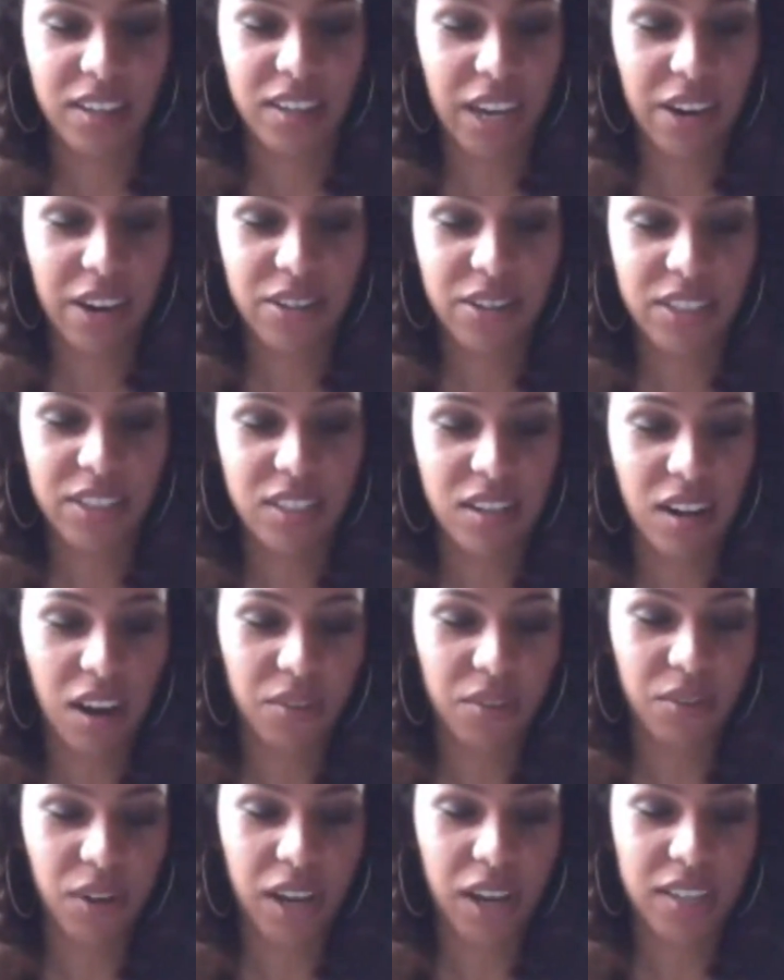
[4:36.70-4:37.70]
Garrett did
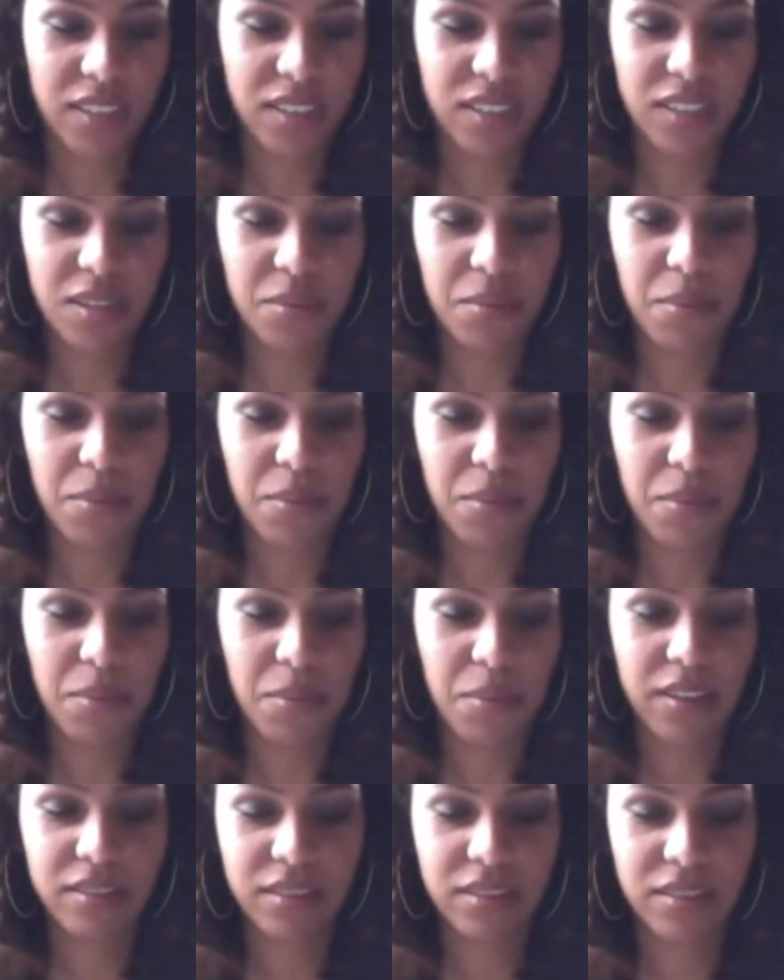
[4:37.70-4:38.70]
not rise to the
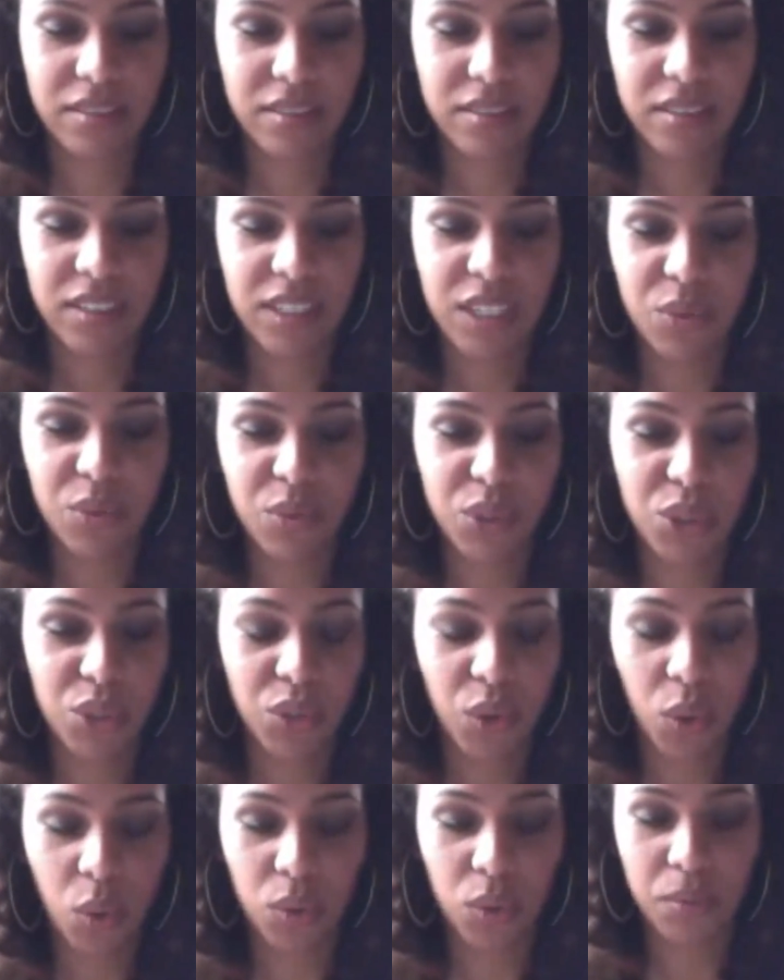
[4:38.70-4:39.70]
bait. He
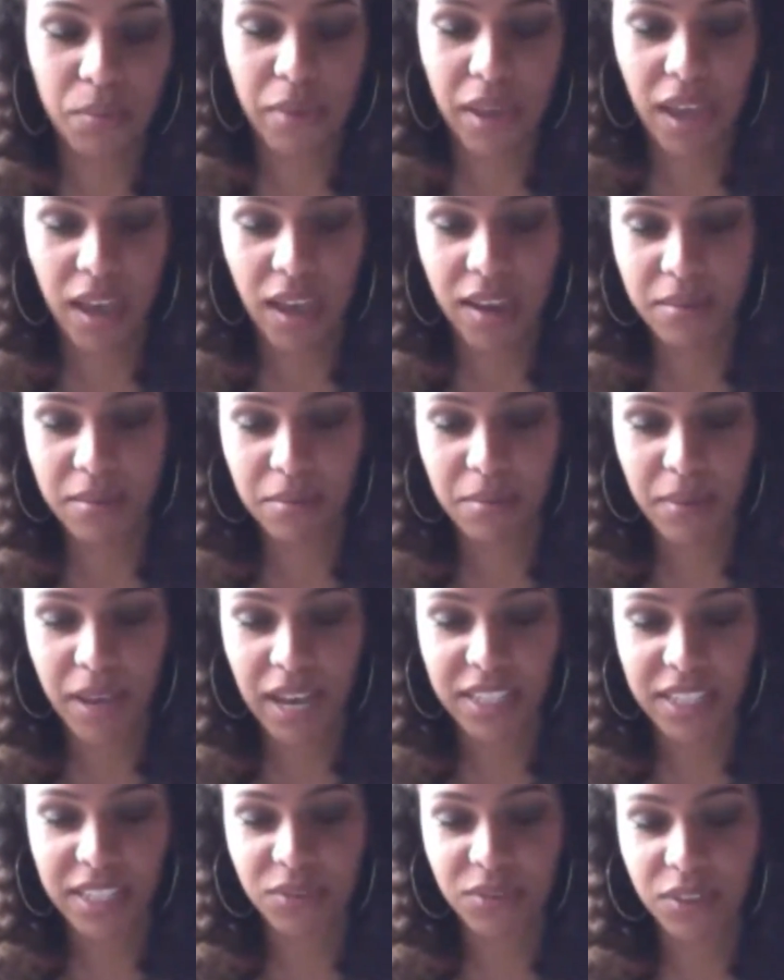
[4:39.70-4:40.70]
was an old
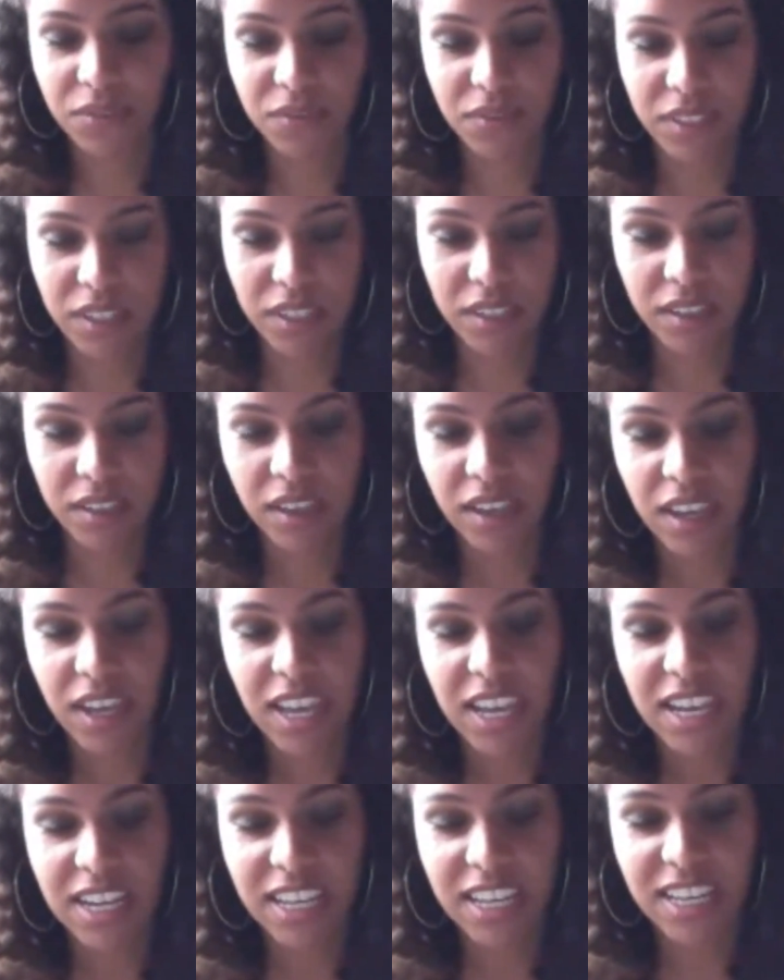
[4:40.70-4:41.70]
man, past 50,
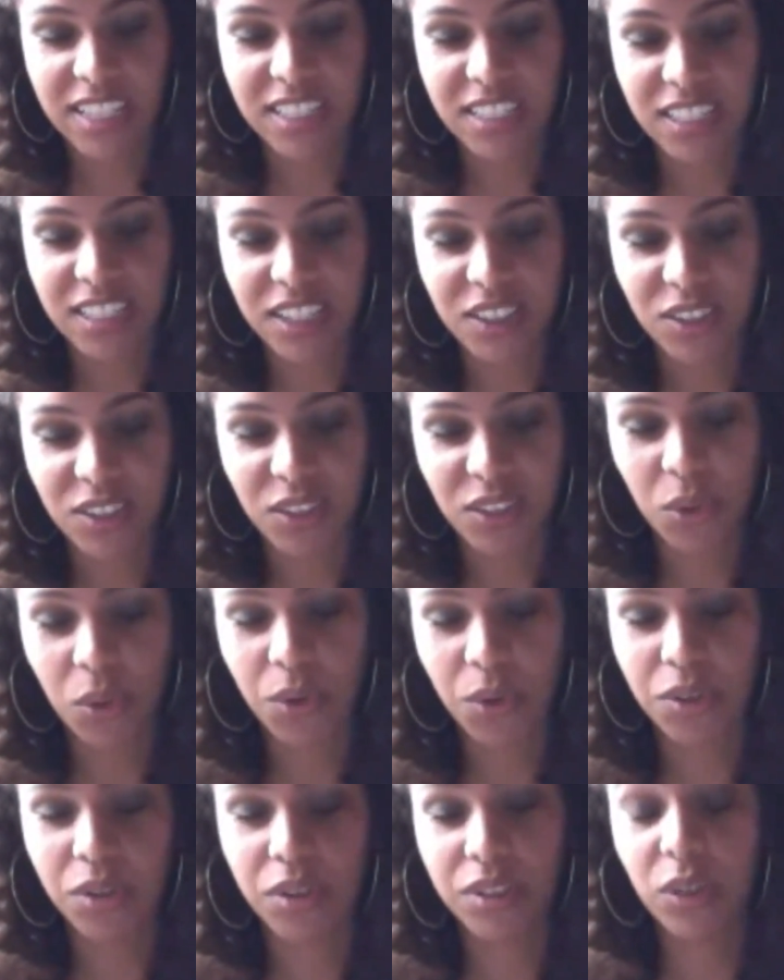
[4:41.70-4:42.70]
and he had seen the
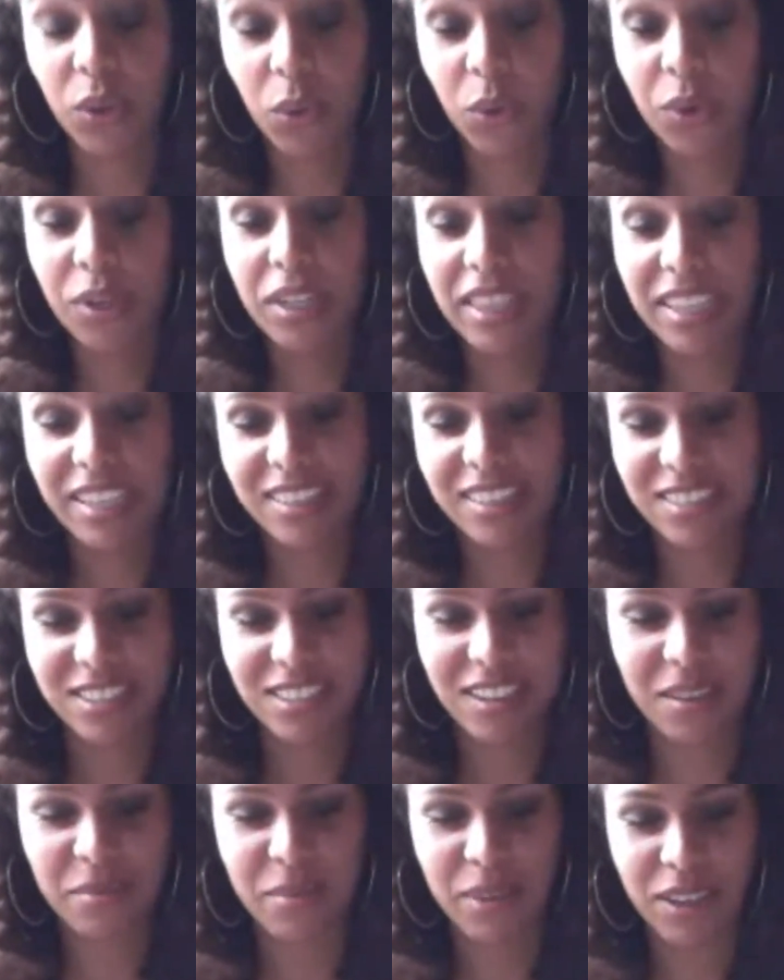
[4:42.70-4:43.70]

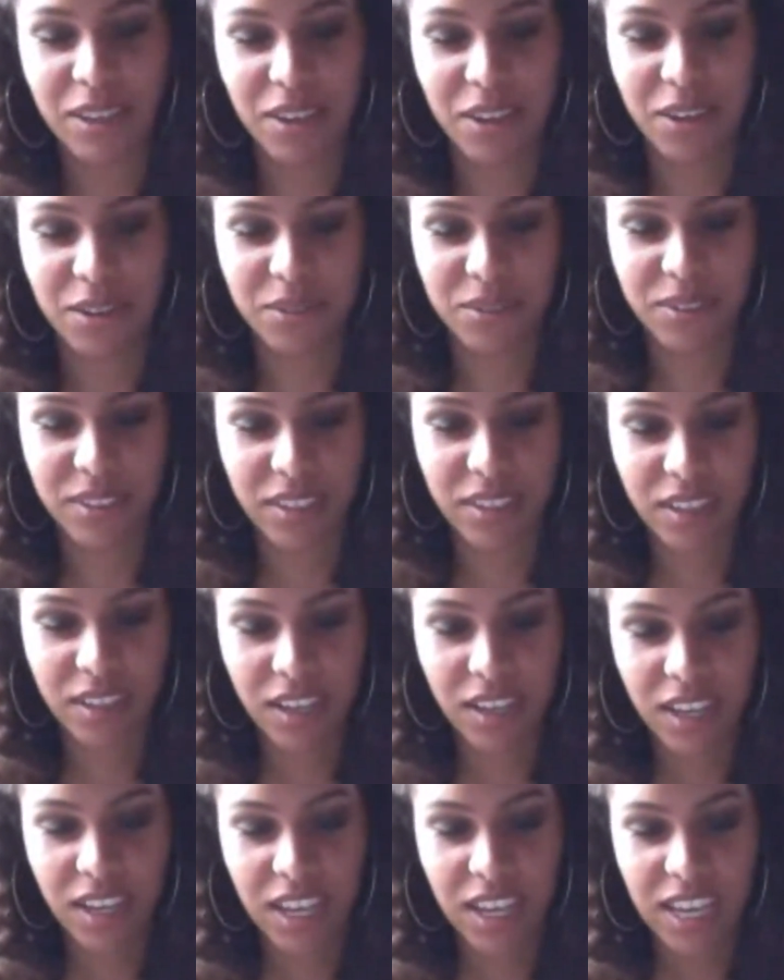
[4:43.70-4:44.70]
lordlings come and go.
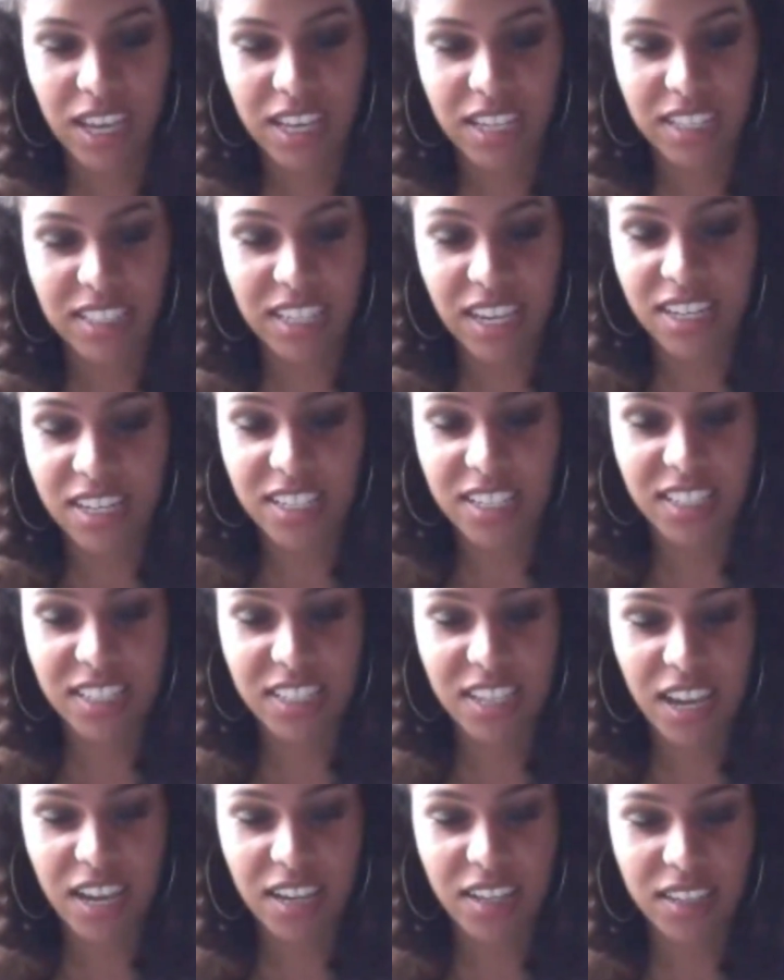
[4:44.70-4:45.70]
Dead
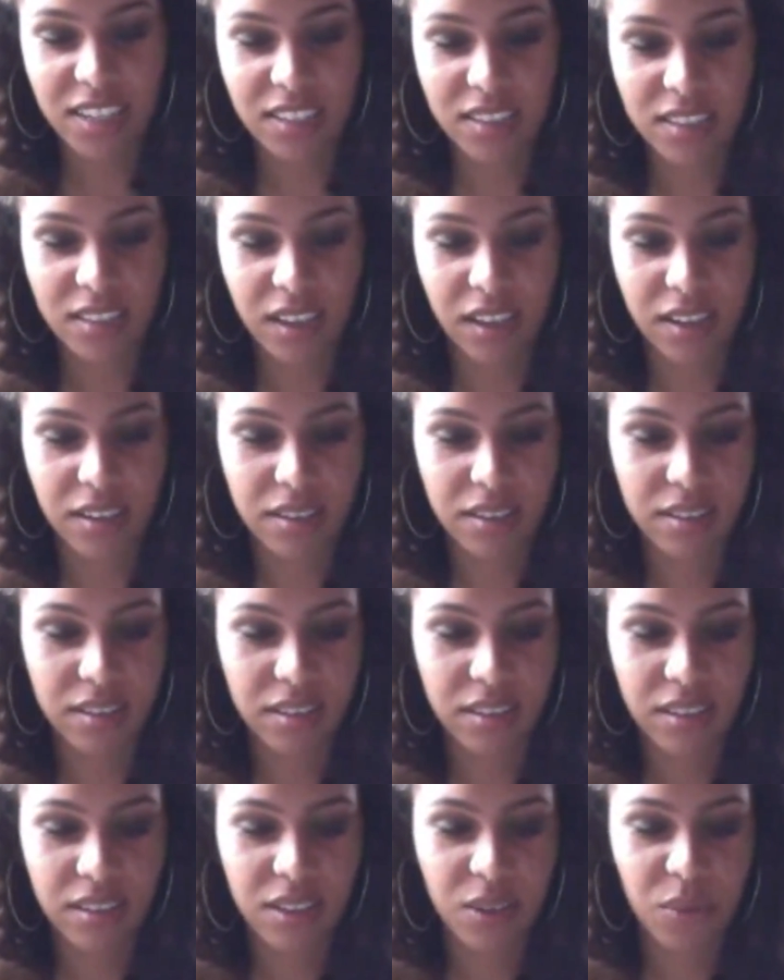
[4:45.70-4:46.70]
is dead, he said.
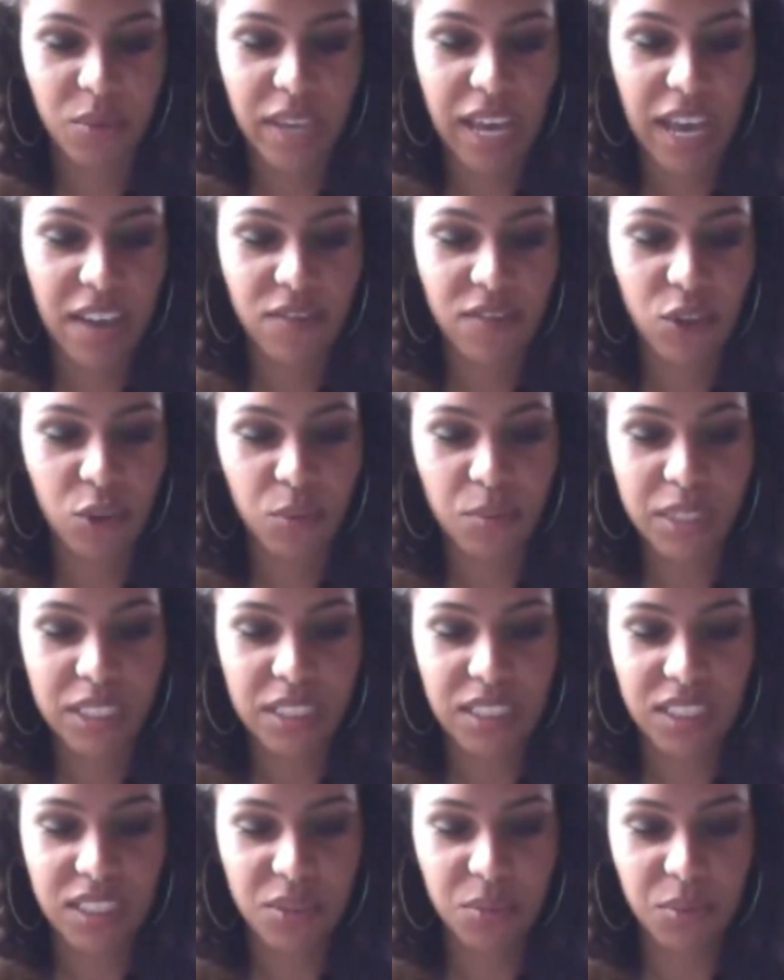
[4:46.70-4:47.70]
We have no
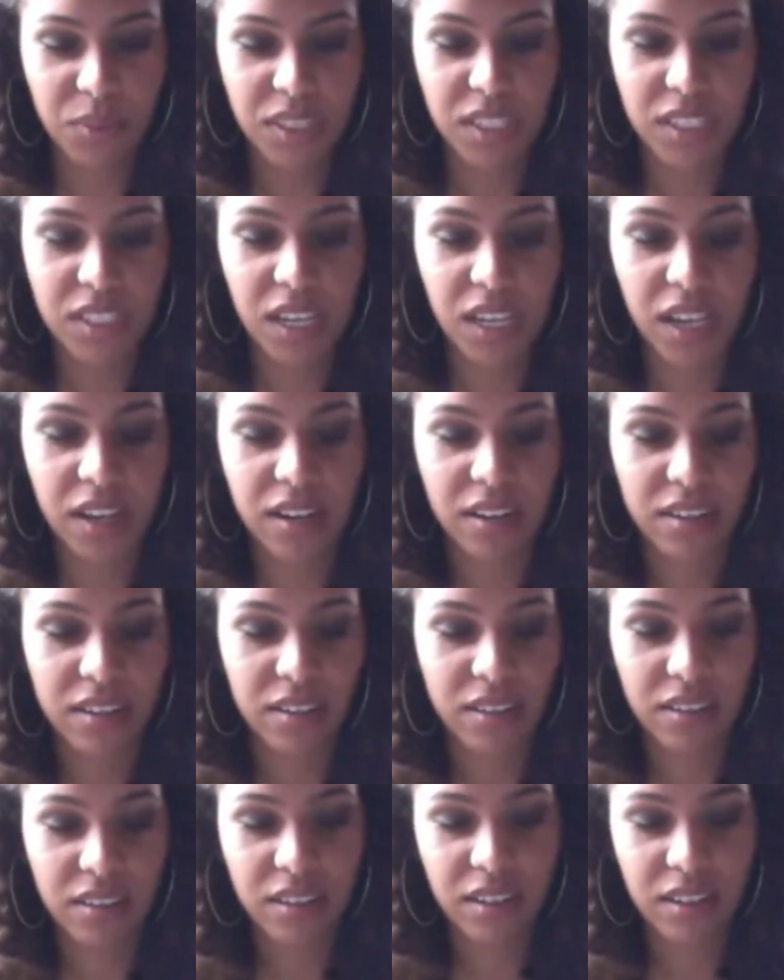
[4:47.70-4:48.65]
business with the dead.